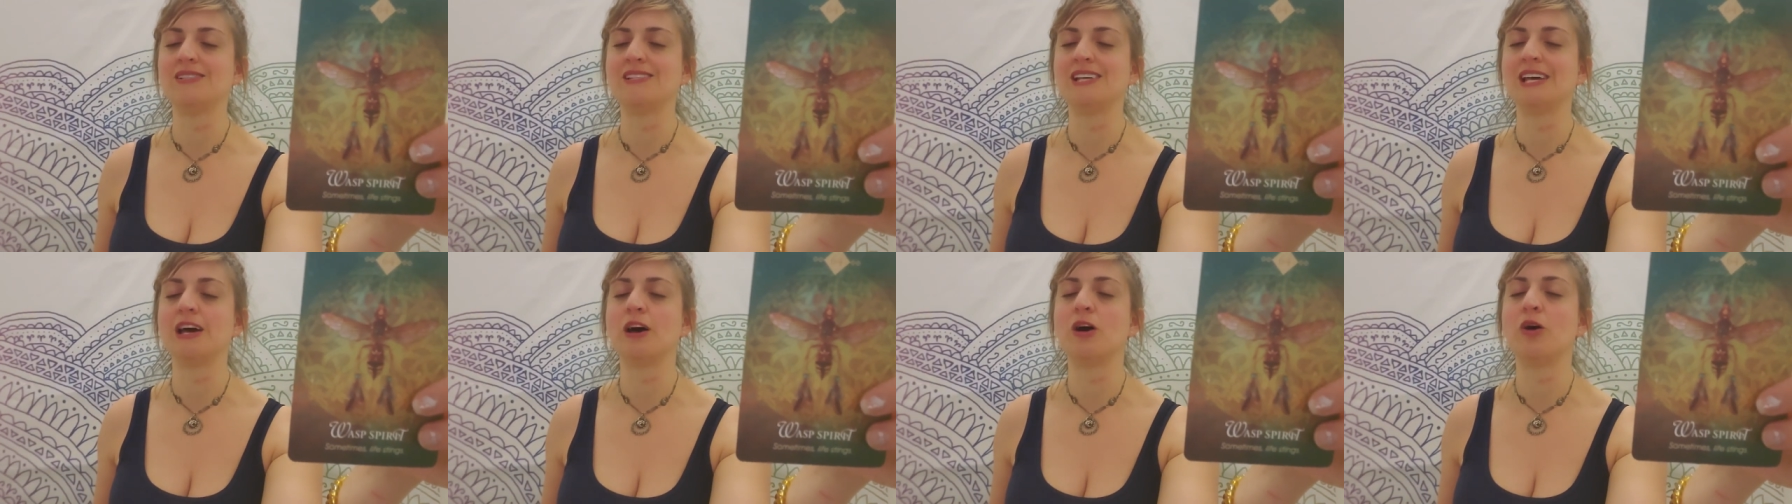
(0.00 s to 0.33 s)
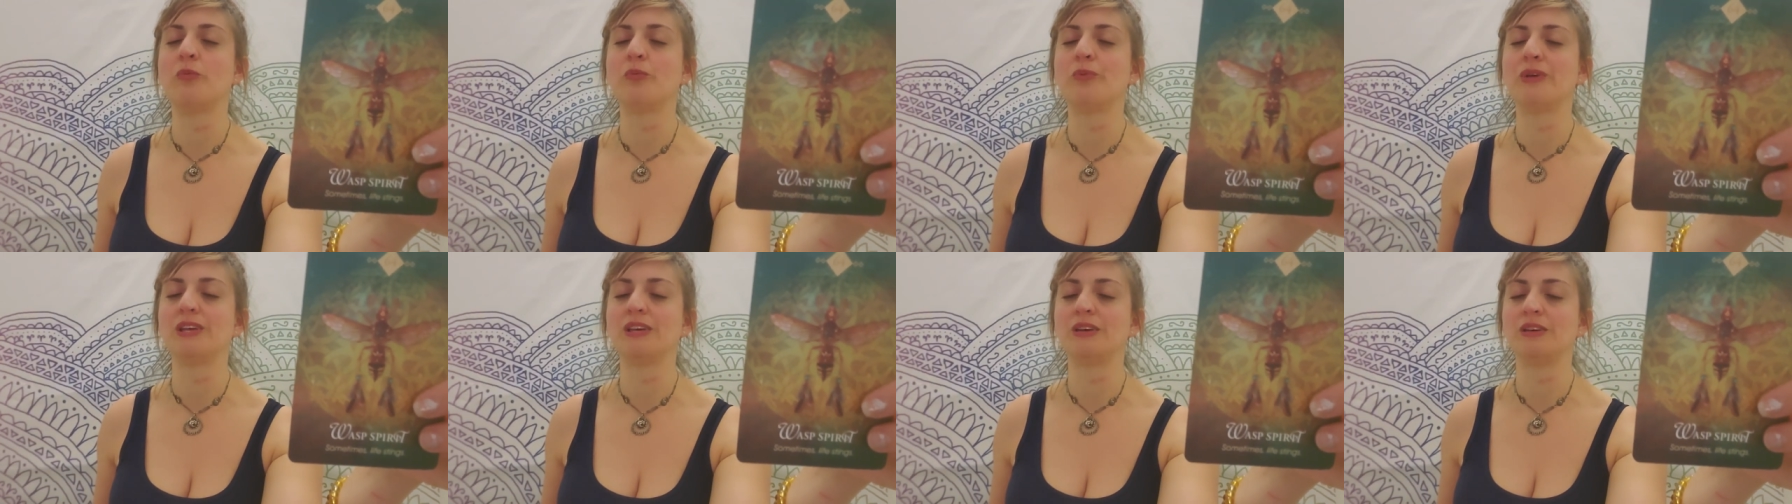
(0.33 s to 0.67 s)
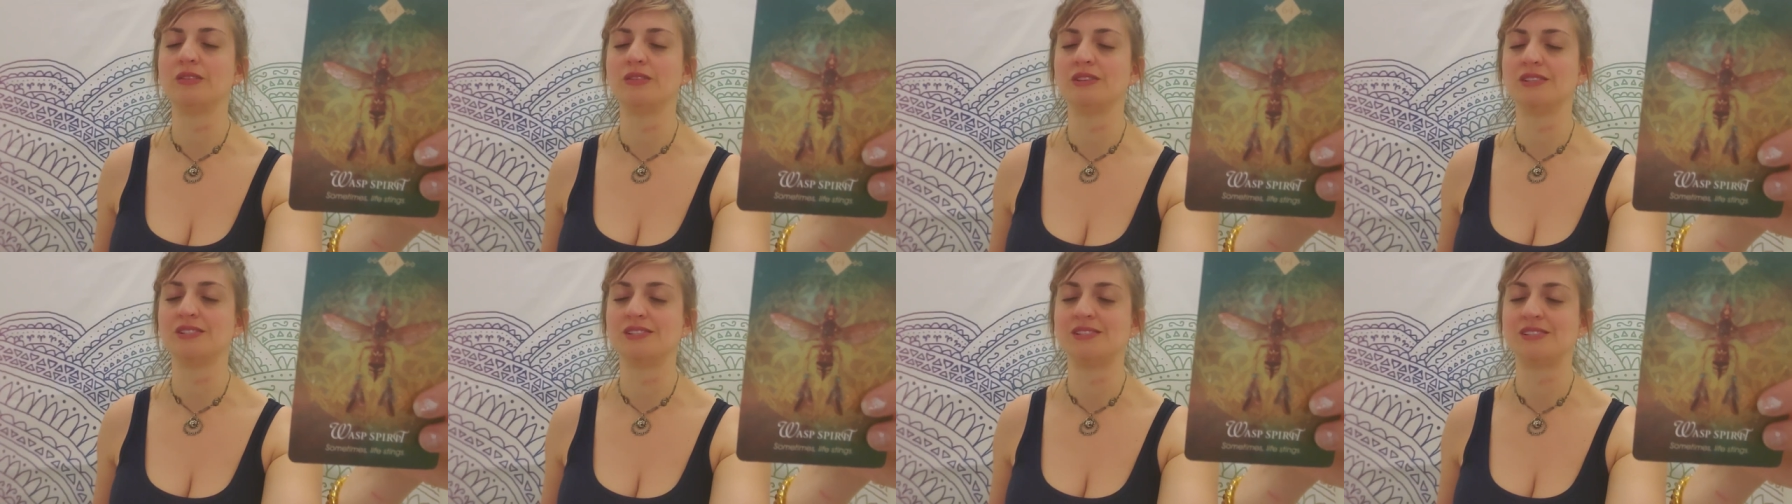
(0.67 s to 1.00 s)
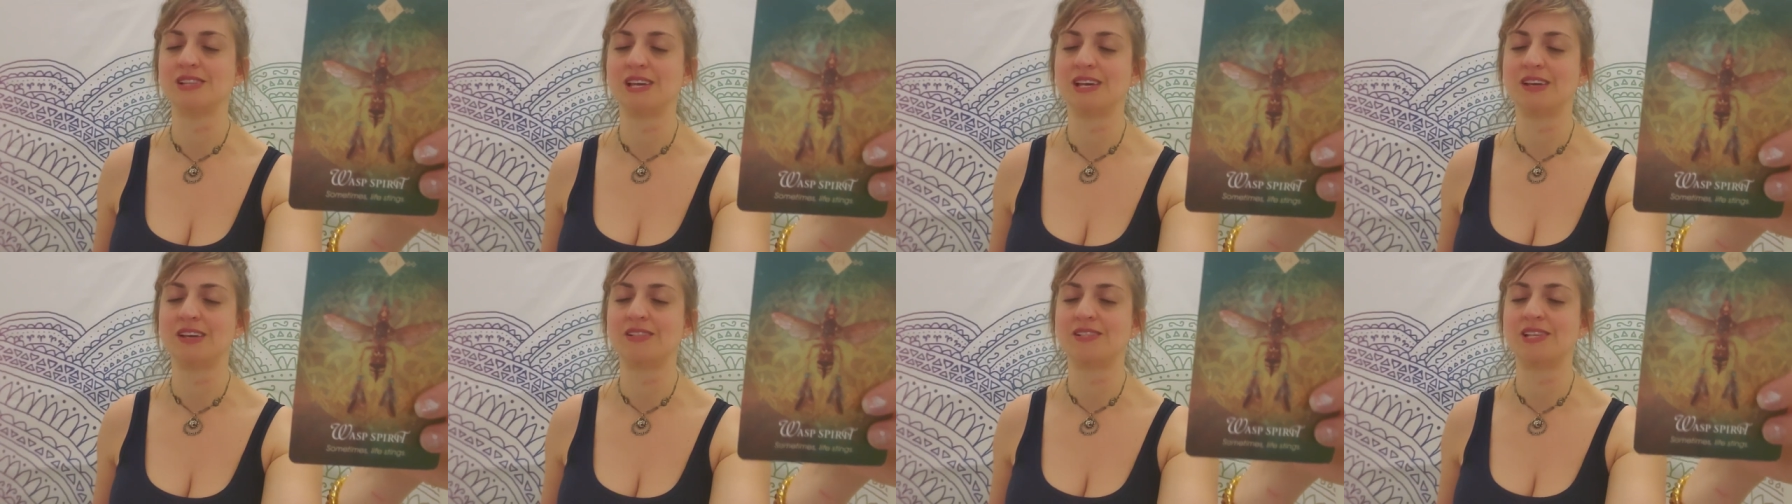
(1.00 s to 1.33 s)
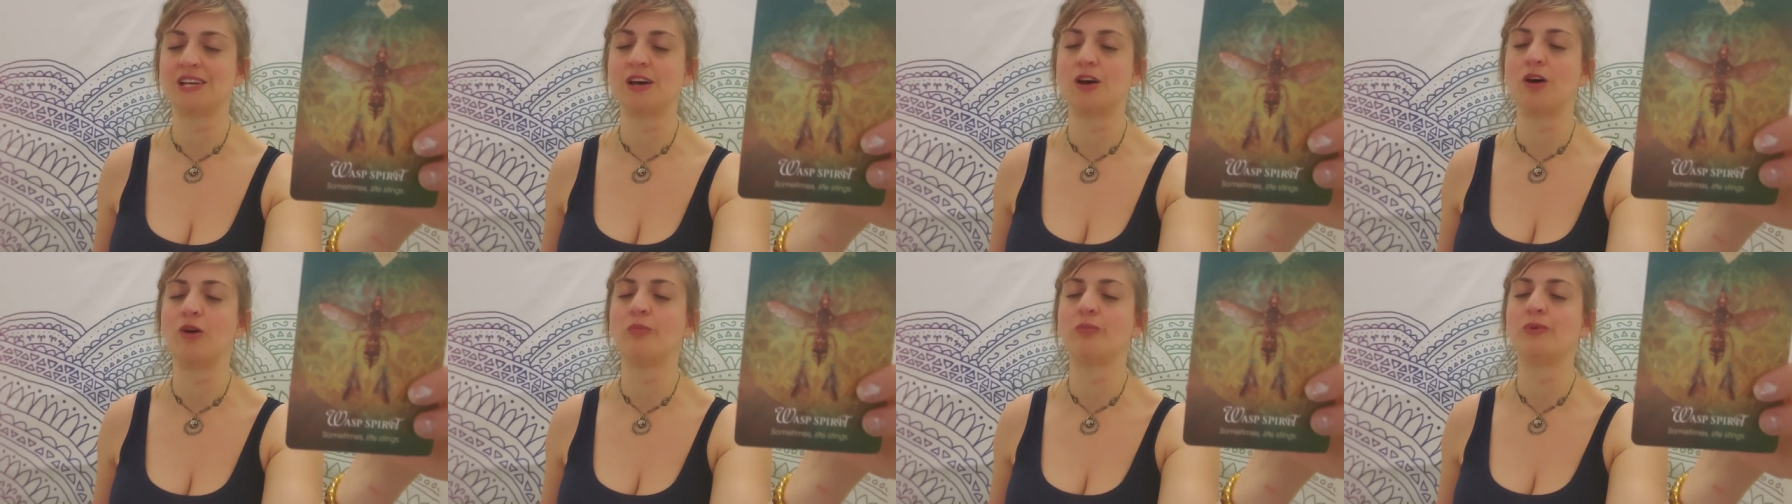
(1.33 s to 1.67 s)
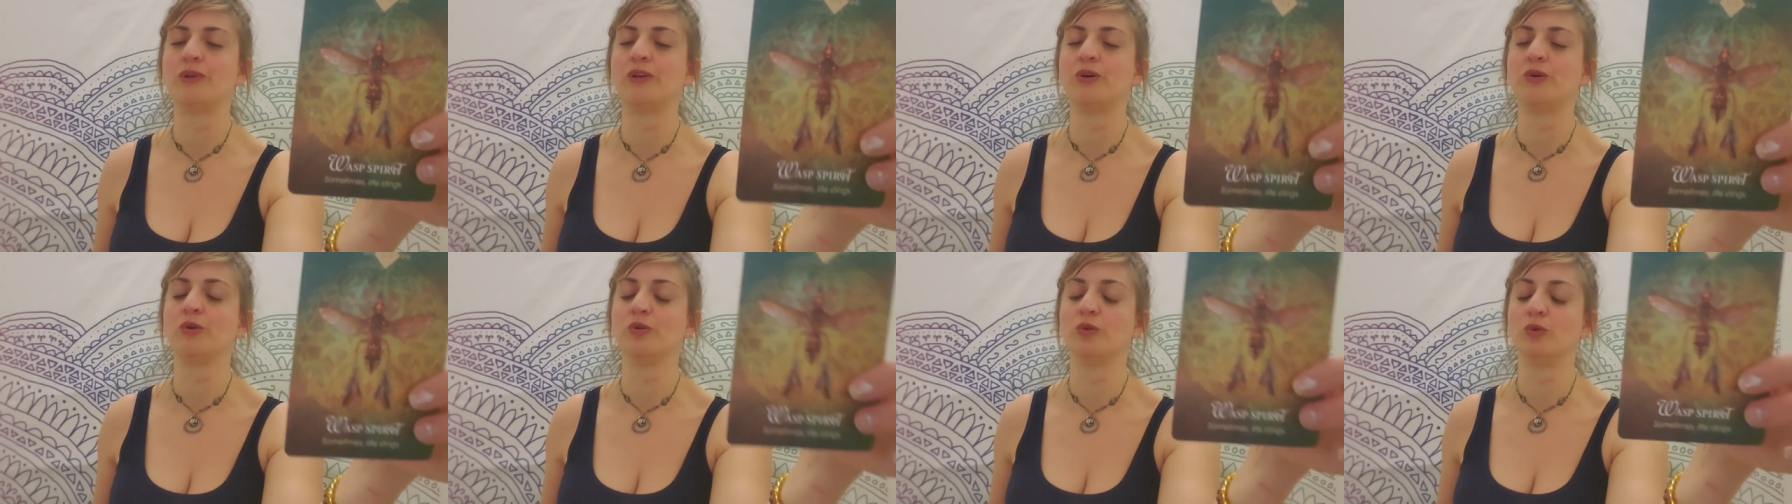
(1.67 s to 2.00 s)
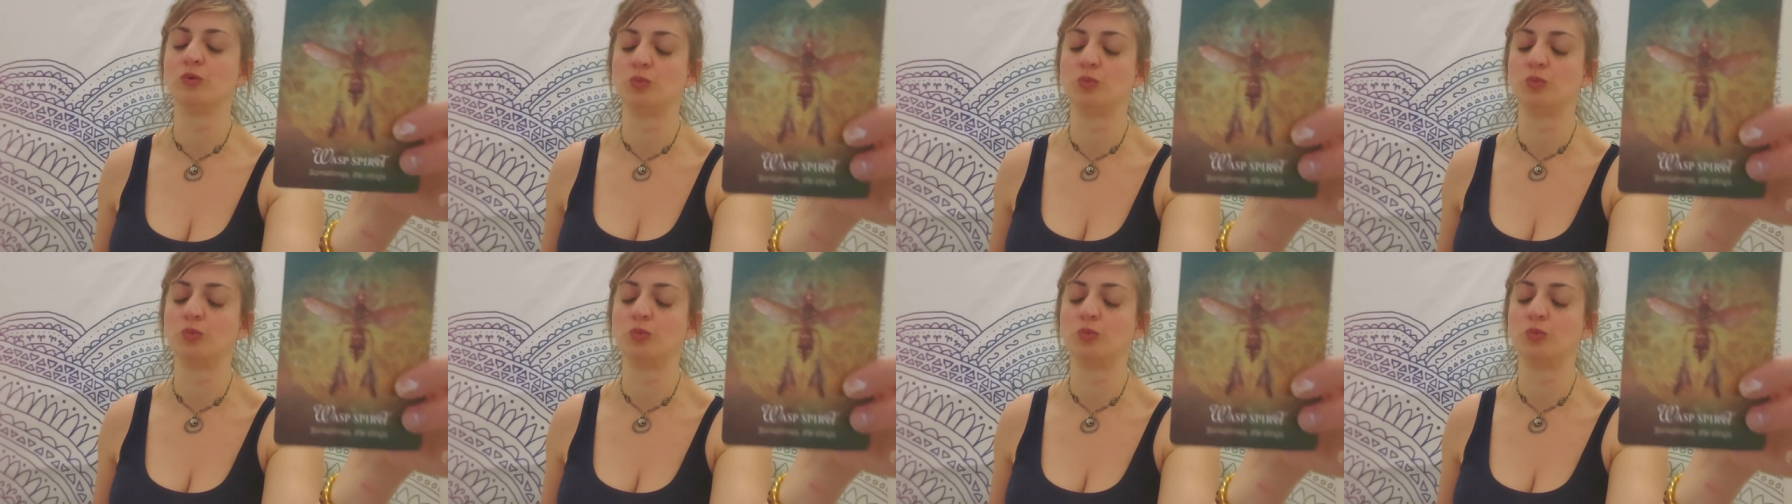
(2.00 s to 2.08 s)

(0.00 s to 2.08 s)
to help heal the sick, to help heal the